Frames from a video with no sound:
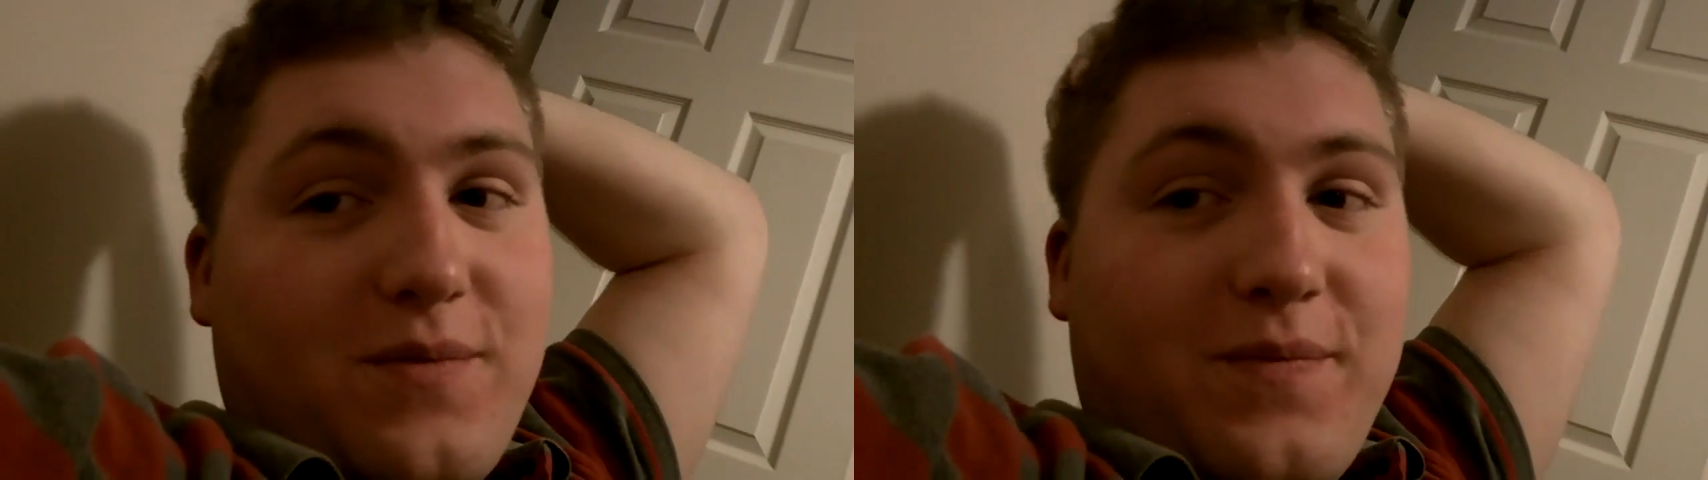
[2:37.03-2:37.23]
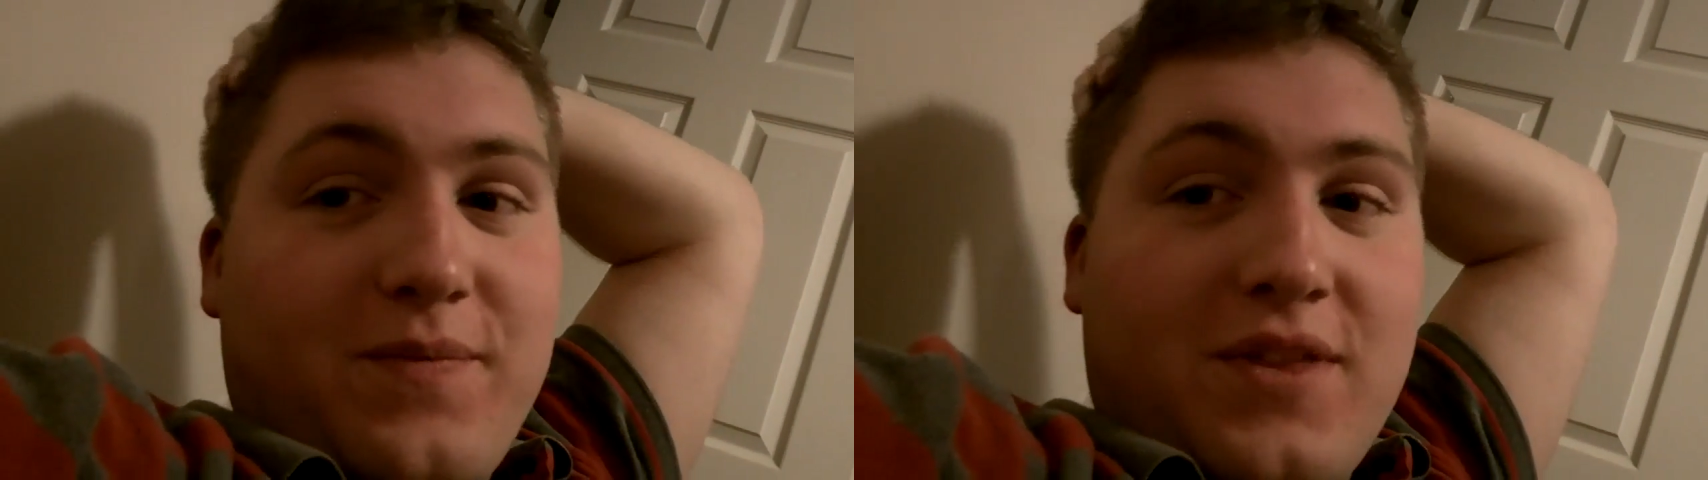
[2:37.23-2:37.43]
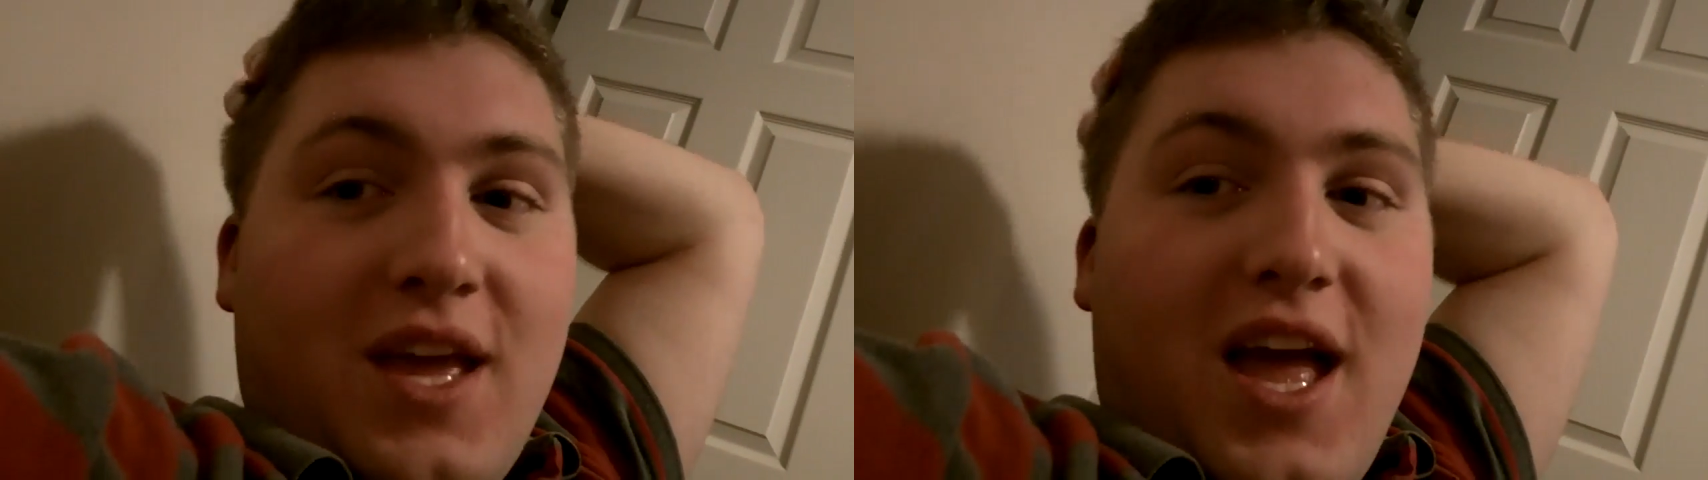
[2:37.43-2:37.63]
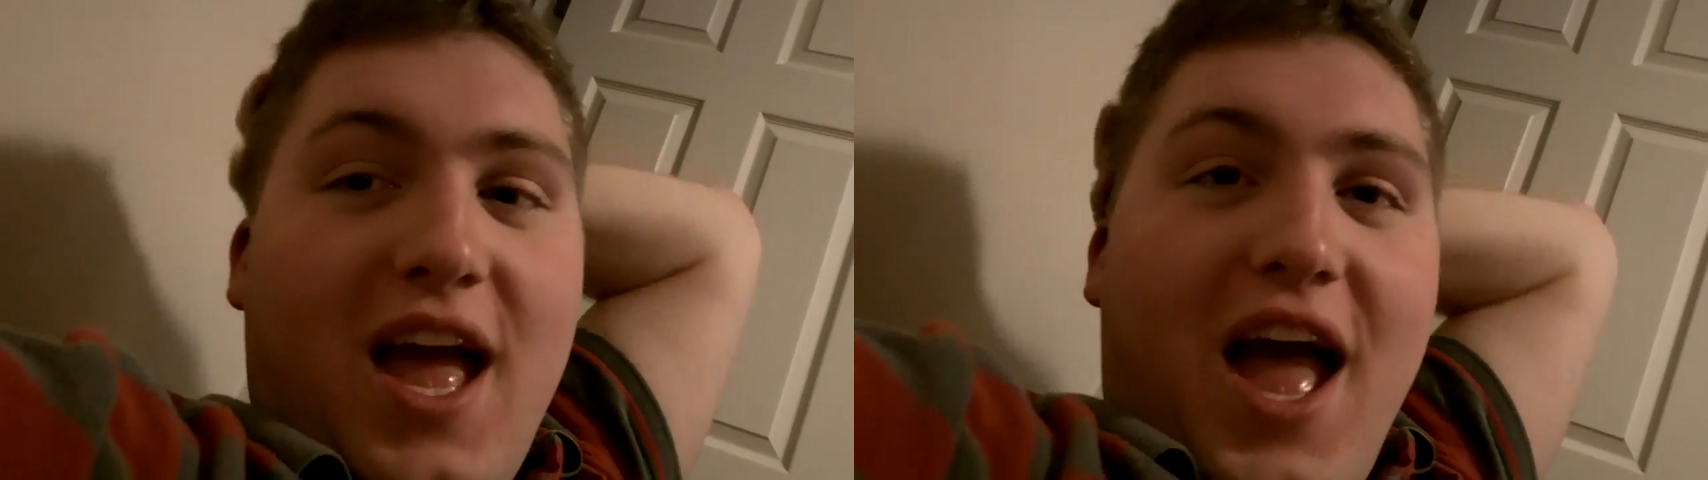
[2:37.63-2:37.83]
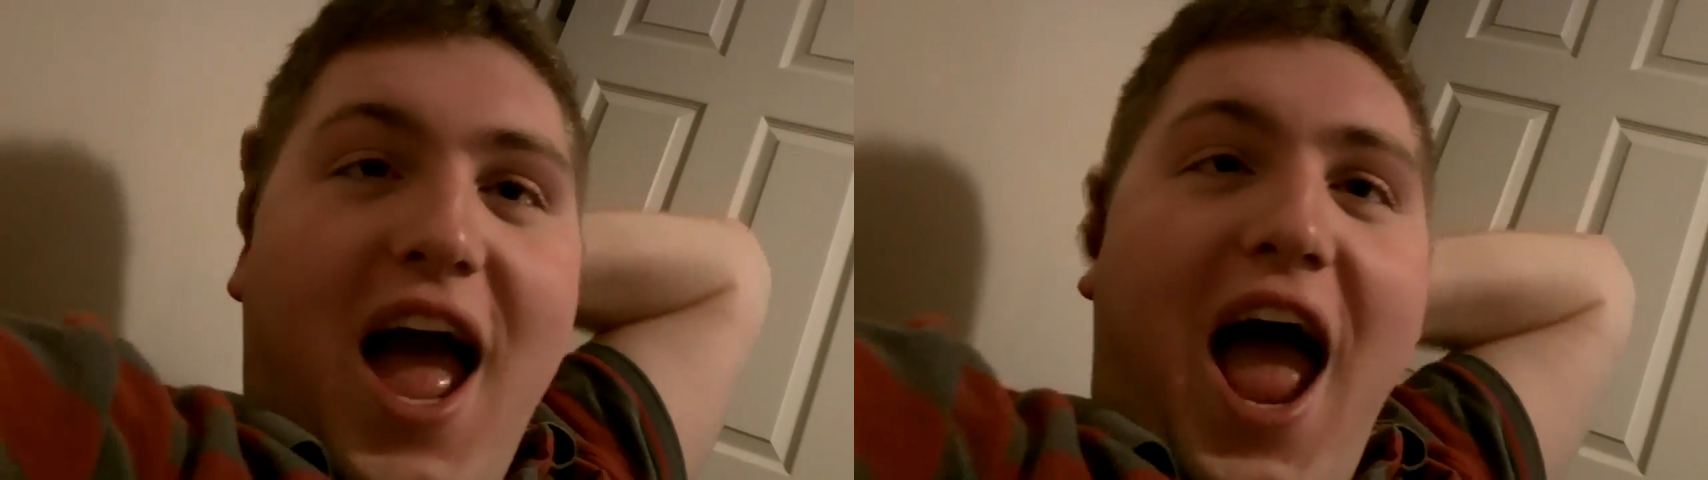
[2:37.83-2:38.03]
Atlanta
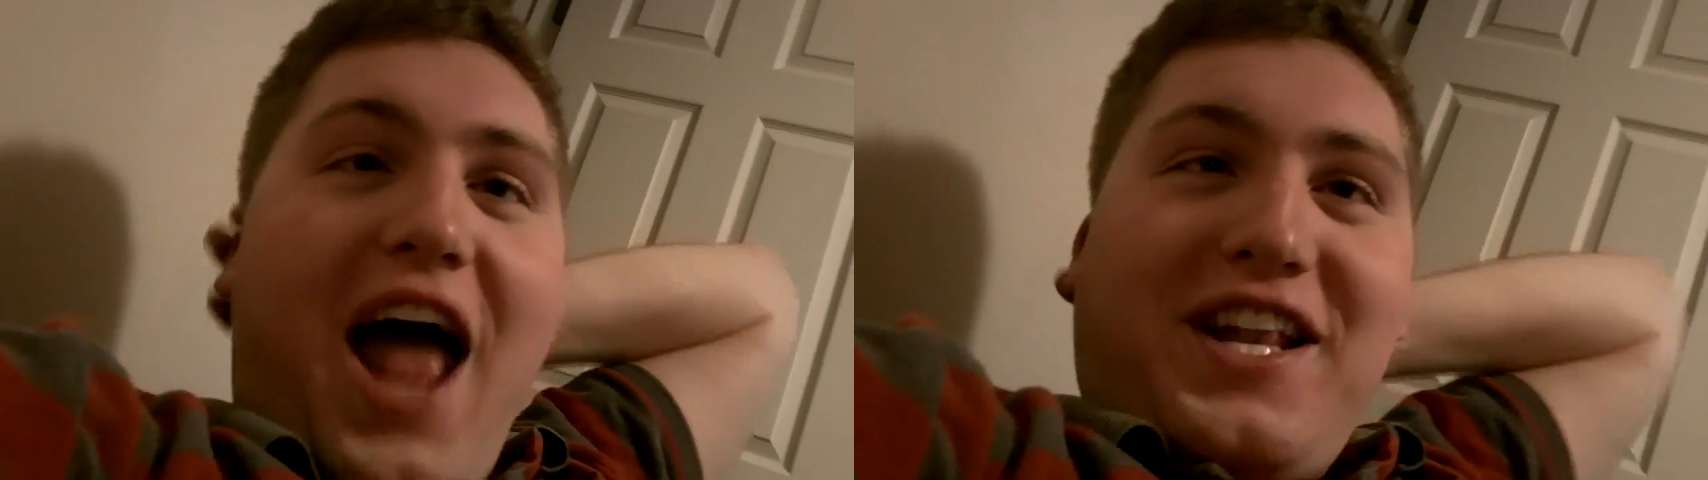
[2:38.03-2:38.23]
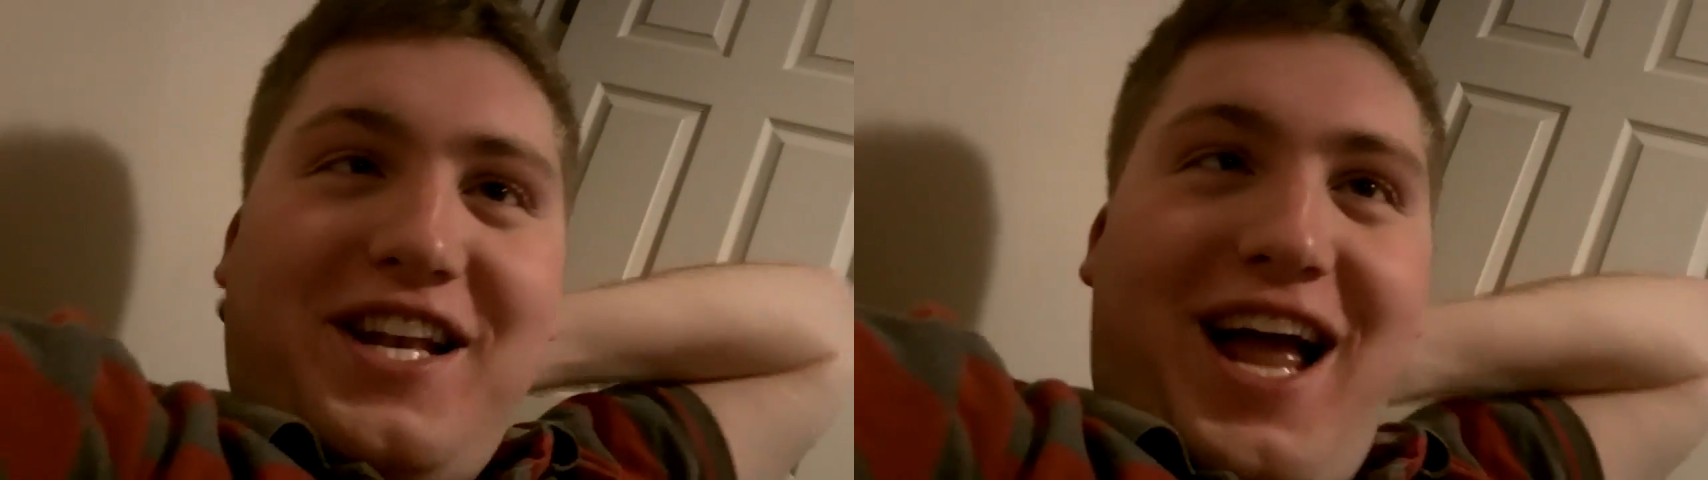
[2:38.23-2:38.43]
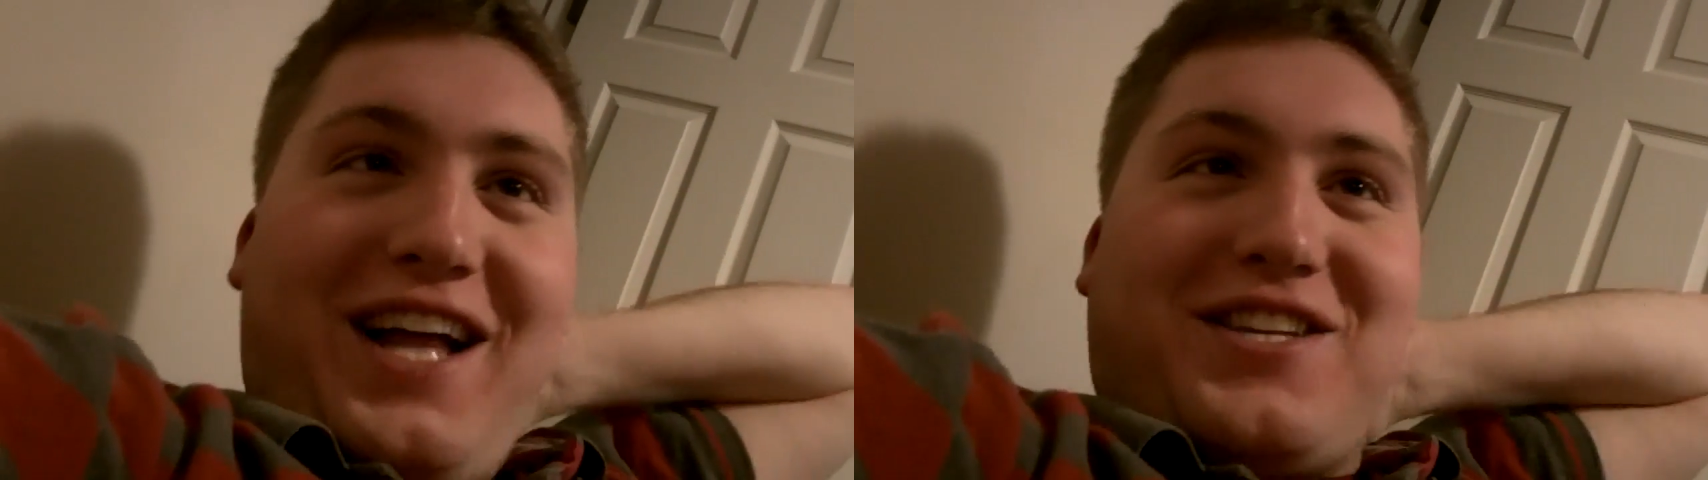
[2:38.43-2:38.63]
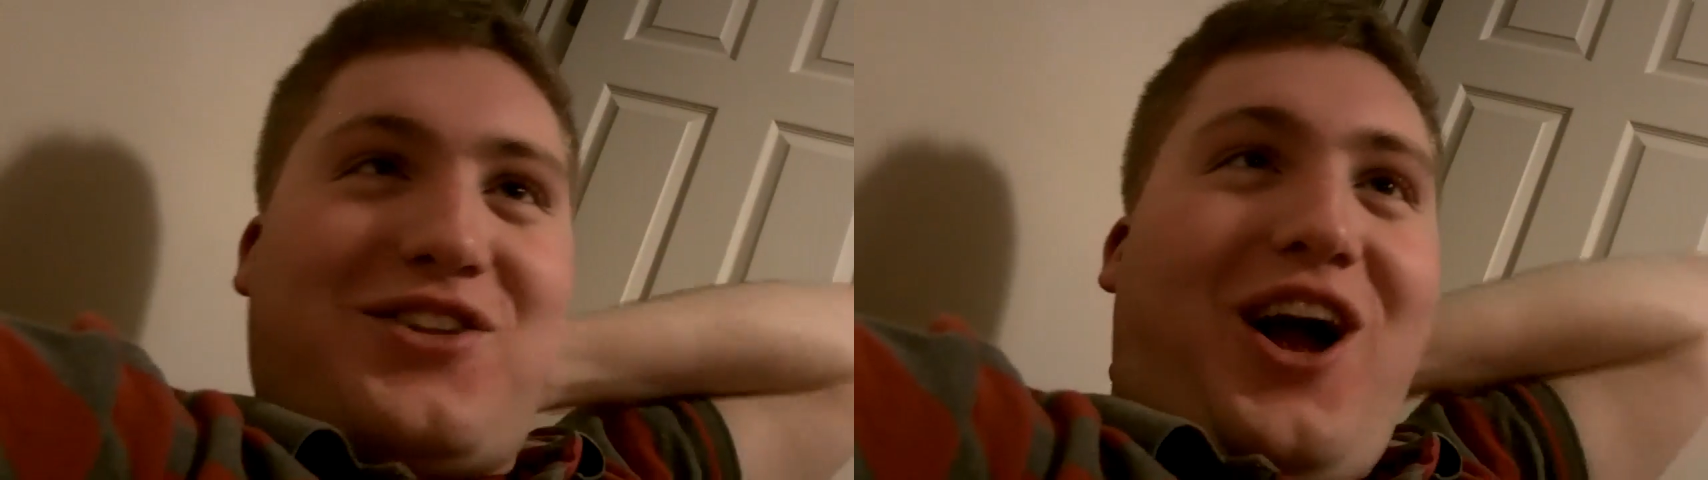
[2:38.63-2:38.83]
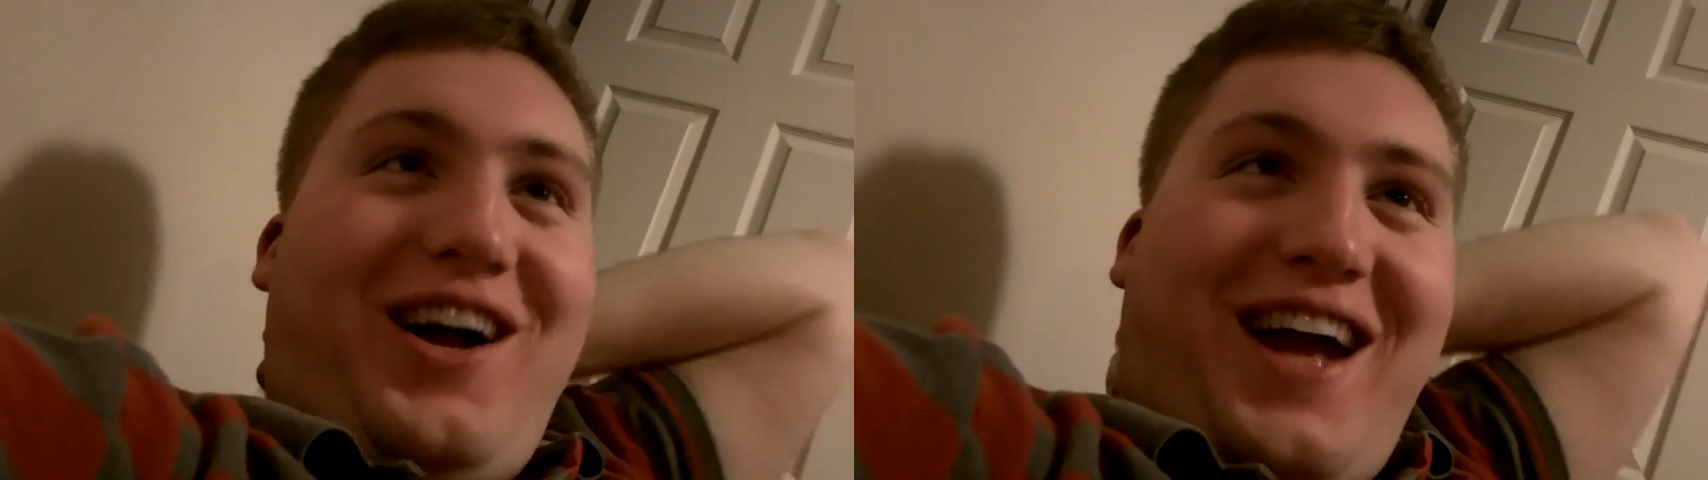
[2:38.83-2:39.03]
before.
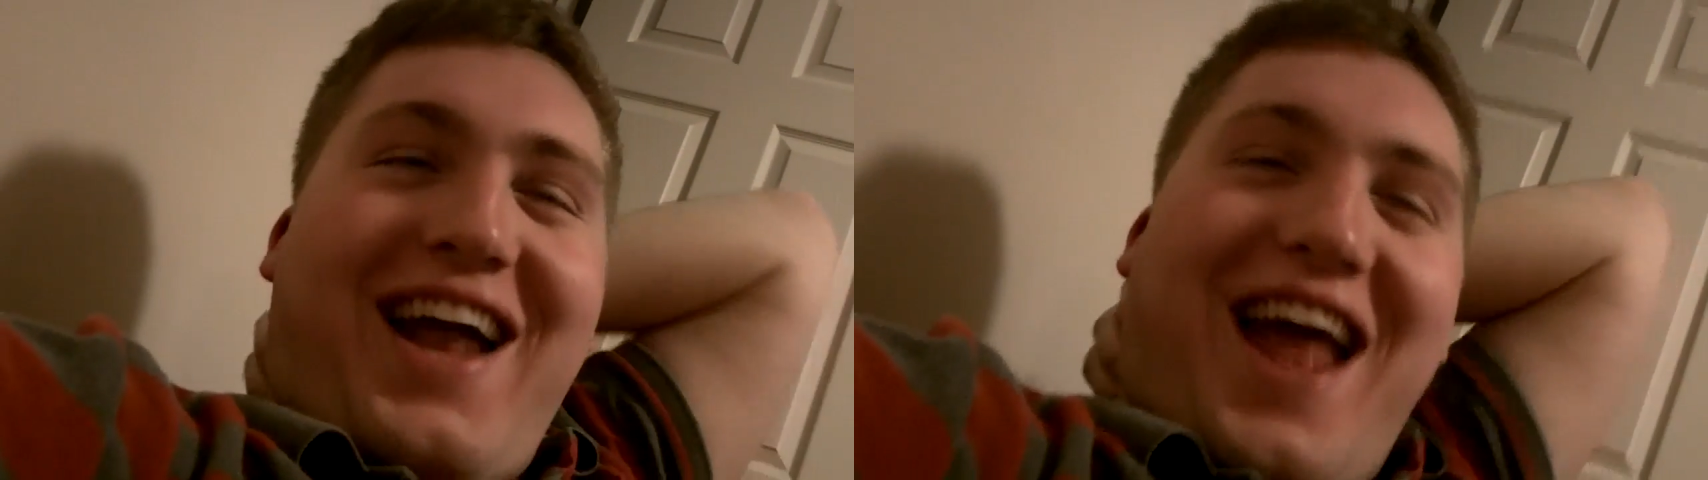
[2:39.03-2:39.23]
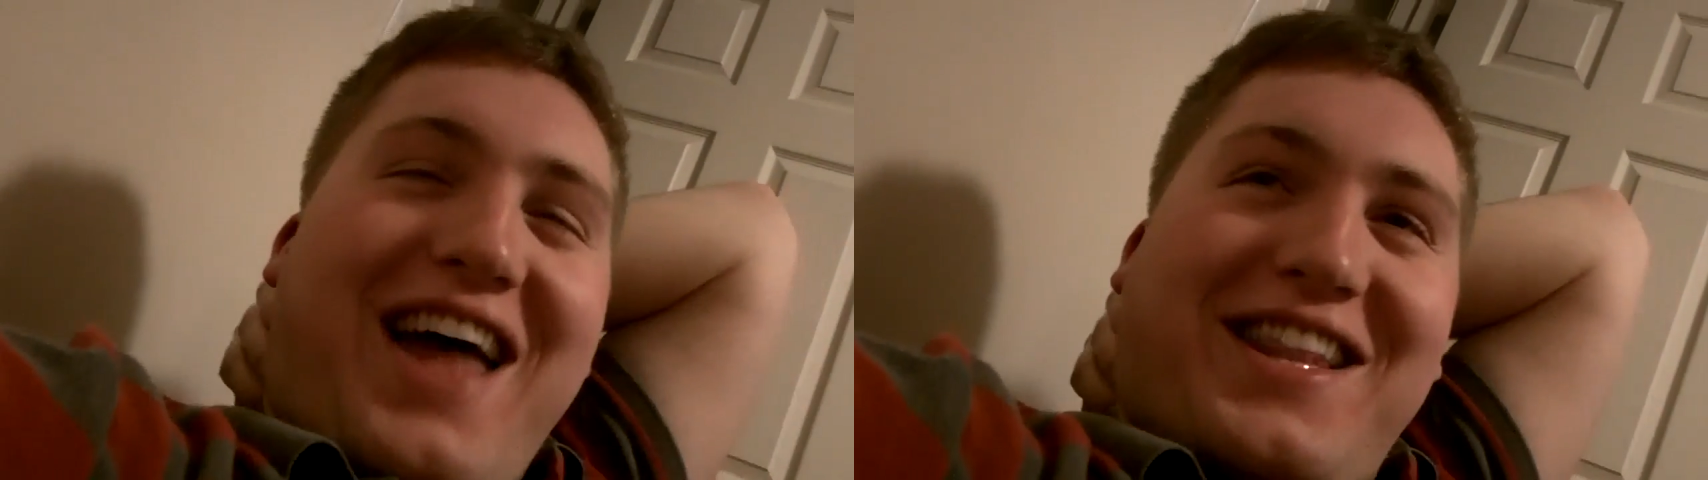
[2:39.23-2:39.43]
Atlantis, Stargate